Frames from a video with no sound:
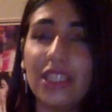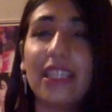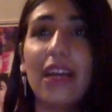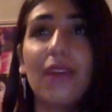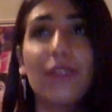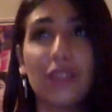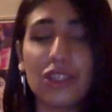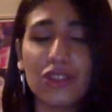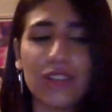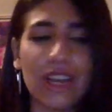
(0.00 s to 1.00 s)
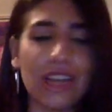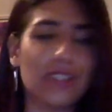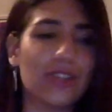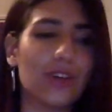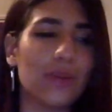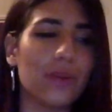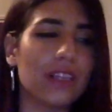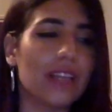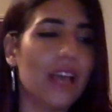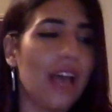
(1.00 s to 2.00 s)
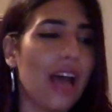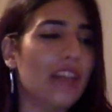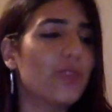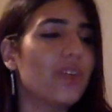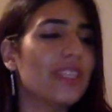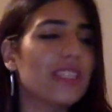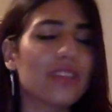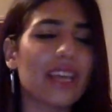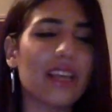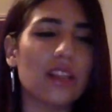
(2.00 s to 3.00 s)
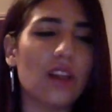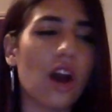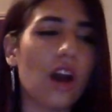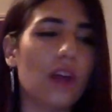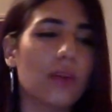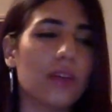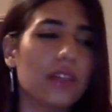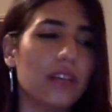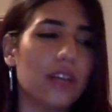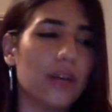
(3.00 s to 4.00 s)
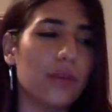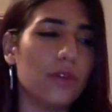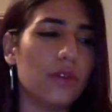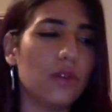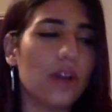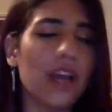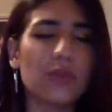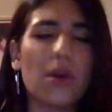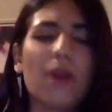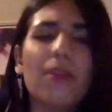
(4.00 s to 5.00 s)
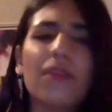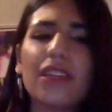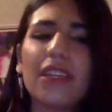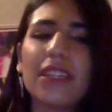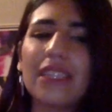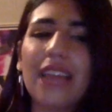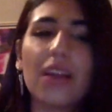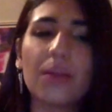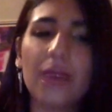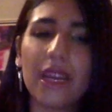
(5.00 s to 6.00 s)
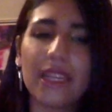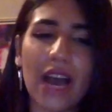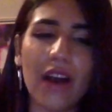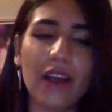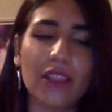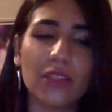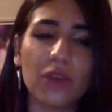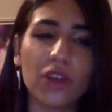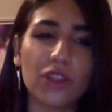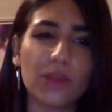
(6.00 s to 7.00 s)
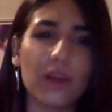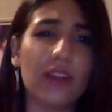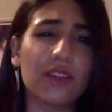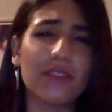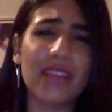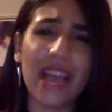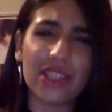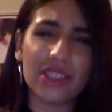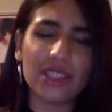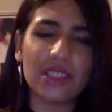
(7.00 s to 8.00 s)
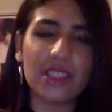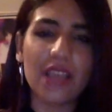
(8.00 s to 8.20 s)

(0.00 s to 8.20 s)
and I will let you guys know, but I don't want this to get long, but you guys probably figured it out by now as you watch my other reactions.